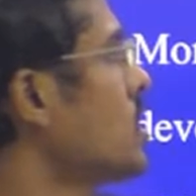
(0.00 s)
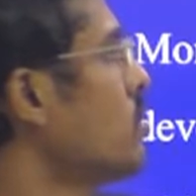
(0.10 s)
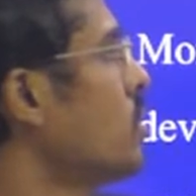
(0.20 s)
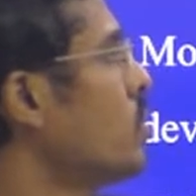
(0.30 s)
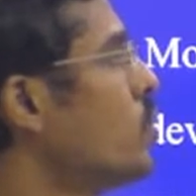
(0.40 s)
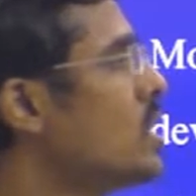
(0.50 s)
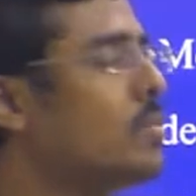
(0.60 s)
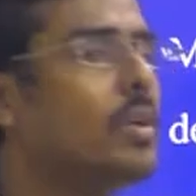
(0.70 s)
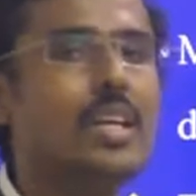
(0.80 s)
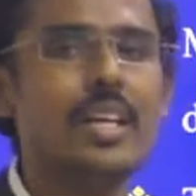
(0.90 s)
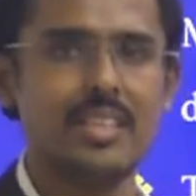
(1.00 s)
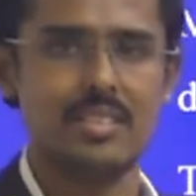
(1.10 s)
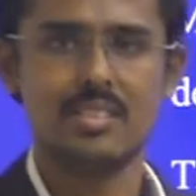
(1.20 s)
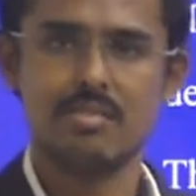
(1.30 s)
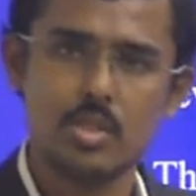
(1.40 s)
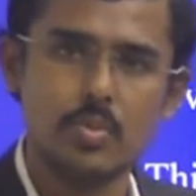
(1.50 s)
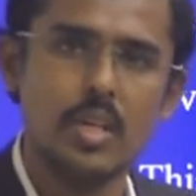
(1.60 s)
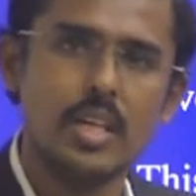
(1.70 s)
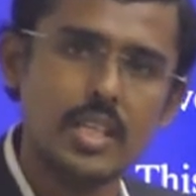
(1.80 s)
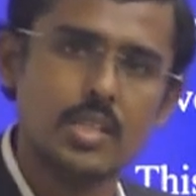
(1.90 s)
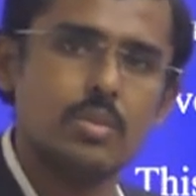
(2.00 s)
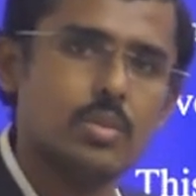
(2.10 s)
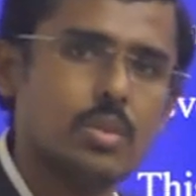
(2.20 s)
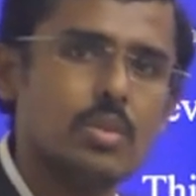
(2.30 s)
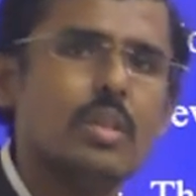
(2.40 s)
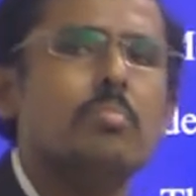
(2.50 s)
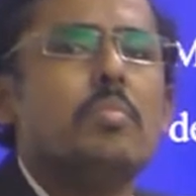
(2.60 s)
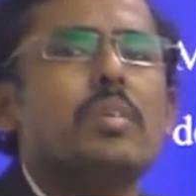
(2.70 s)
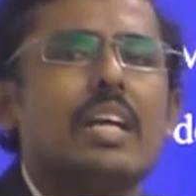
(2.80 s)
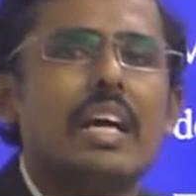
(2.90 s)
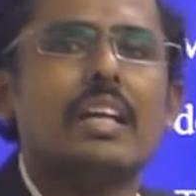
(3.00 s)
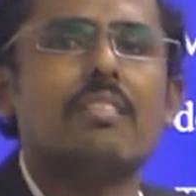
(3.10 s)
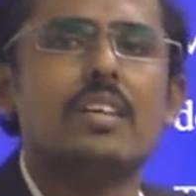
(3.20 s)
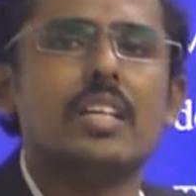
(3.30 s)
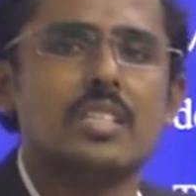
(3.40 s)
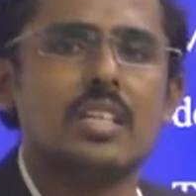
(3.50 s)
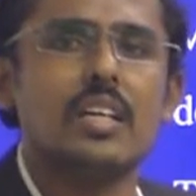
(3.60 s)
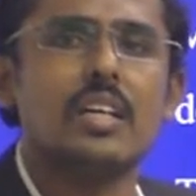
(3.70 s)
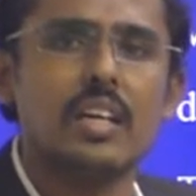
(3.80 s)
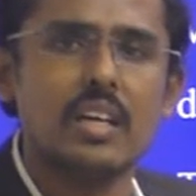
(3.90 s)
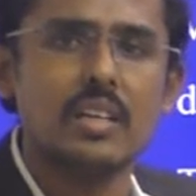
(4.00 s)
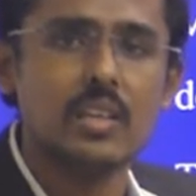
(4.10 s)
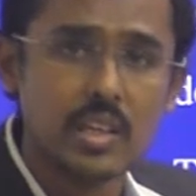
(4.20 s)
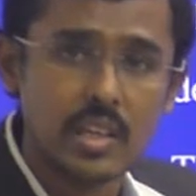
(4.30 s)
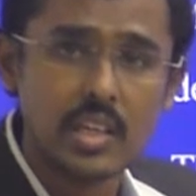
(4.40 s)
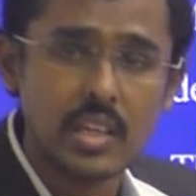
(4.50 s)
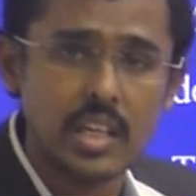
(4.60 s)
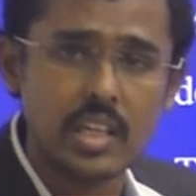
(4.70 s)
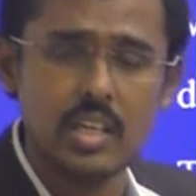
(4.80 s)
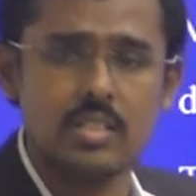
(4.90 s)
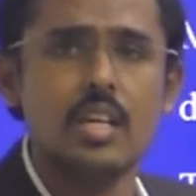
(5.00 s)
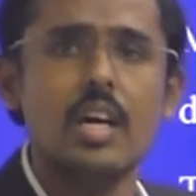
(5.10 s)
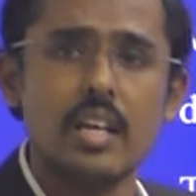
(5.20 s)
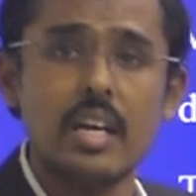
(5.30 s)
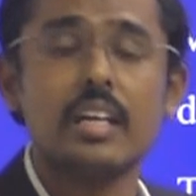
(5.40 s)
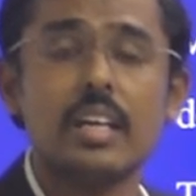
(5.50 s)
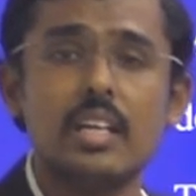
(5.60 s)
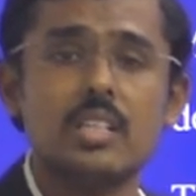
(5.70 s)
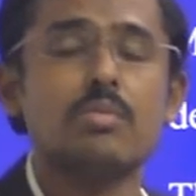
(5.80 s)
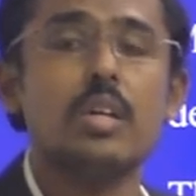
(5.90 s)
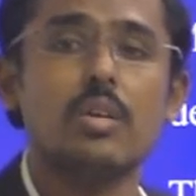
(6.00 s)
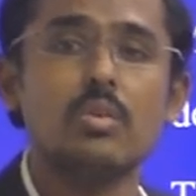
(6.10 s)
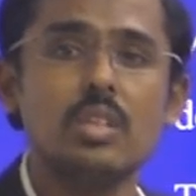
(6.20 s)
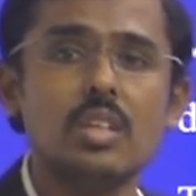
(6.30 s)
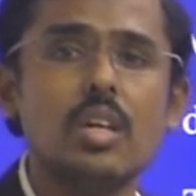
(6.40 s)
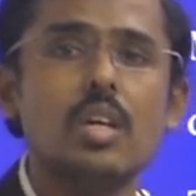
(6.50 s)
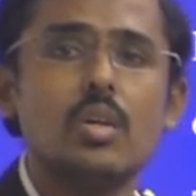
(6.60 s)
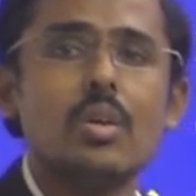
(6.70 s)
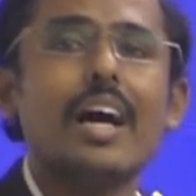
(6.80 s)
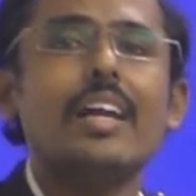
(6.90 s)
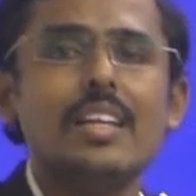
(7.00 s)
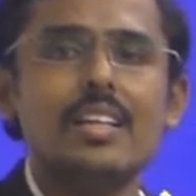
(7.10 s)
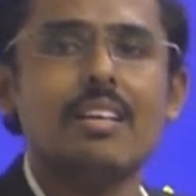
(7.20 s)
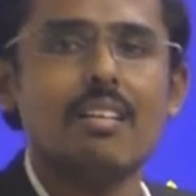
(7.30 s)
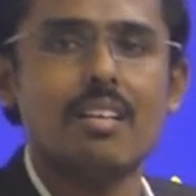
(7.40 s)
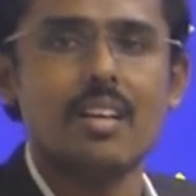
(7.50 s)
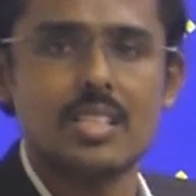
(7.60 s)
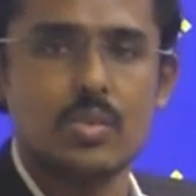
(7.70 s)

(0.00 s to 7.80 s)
some visible dyes to maybe color various red, green colors, red colors we are using to highly contrast